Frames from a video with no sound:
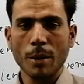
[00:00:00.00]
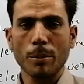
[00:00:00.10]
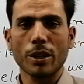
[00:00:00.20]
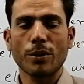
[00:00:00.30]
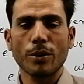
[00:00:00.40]

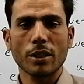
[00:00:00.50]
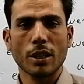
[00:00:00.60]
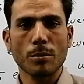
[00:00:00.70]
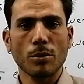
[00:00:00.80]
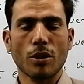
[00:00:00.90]
but when the
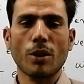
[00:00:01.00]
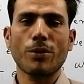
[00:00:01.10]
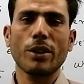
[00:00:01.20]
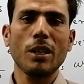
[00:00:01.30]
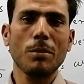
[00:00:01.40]
number
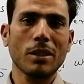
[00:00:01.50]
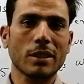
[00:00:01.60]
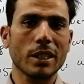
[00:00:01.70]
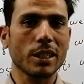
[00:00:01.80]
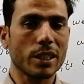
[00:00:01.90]
of elements
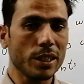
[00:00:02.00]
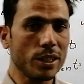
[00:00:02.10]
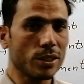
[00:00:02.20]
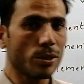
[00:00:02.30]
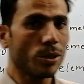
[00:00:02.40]

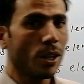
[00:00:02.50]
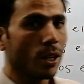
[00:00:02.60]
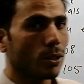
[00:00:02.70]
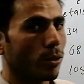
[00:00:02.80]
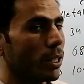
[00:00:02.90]
increased,
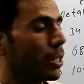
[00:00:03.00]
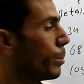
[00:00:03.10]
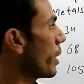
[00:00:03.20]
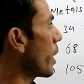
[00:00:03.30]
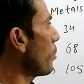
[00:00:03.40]
so it
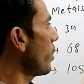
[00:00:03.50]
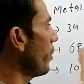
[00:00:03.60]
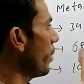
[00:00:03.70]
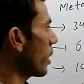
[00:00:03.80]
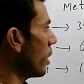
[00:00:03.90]
became
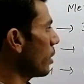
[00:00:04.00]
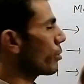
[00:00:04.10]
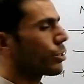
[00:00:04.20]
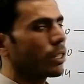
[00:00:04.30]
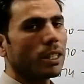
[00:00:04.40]
difficult to
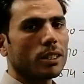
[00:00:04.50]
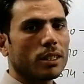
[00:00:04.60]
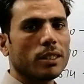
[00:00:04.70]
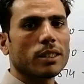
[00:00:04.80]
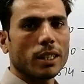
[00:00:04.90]
study
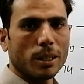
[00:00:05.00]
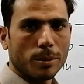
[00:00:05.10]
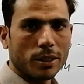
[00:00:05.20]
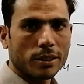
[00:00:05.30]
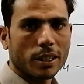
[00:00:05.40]
these
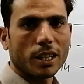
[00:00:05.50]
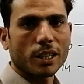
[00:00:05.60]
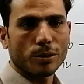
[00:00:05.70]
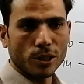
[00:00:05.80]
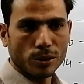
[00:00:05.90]
elements
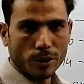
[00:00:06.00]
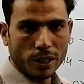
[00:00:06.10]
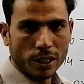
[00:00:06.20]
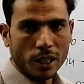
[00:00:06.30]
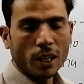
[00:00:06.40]

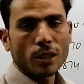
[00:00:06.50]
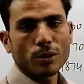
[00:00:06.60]
individually.